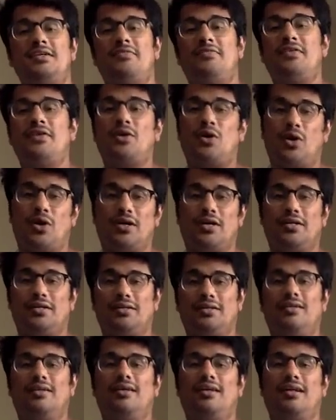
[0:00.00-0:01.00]
then there's a
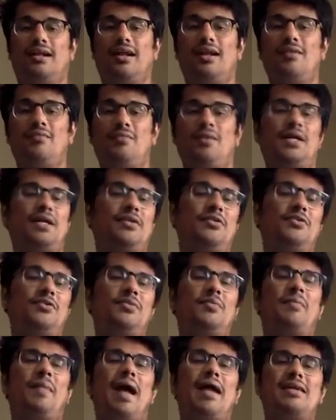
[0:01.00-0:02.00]
different chord, right?
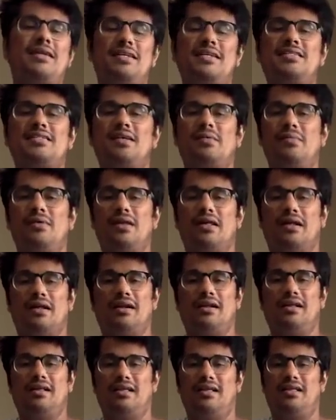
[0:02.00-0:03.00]
But the pattern is
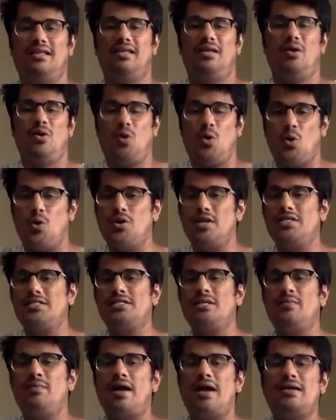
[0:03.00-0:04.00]
similar.
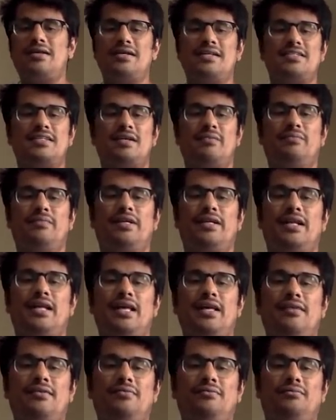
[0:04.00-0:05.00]
Original pattern is
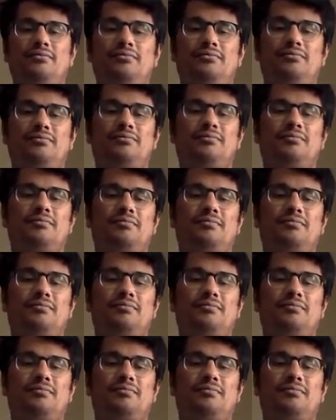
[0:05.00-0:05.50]
something like